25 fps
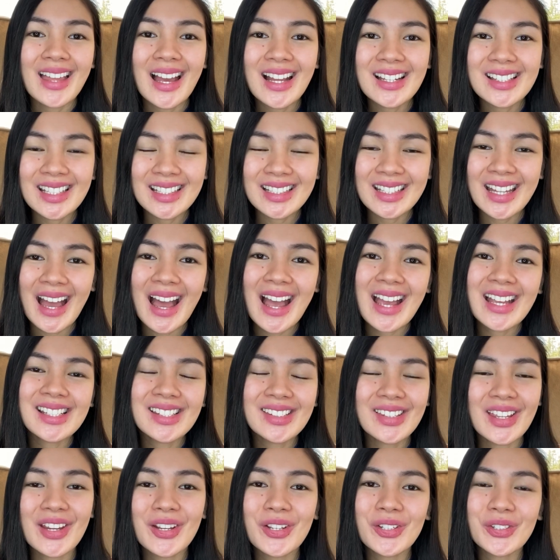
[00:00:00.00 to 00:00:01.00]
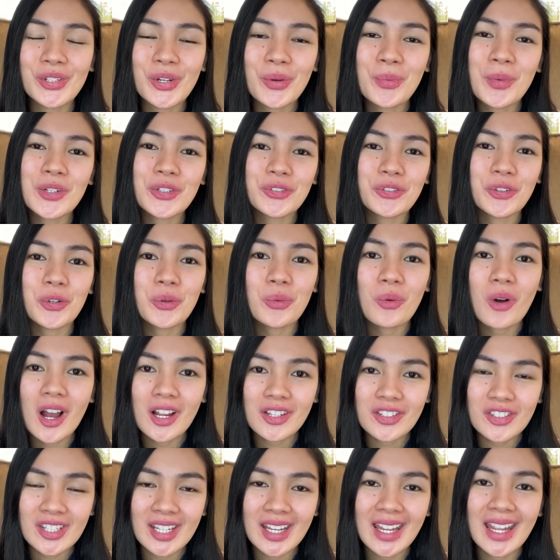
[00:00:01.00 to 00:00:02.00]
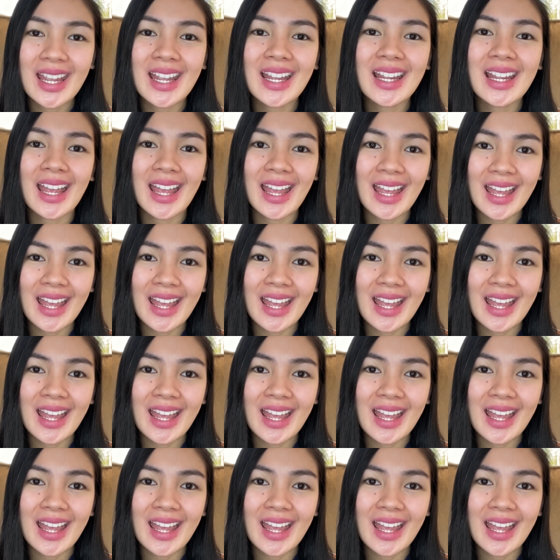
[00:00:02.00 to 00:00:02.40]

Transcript: that's it guys. Thank you so much for watching.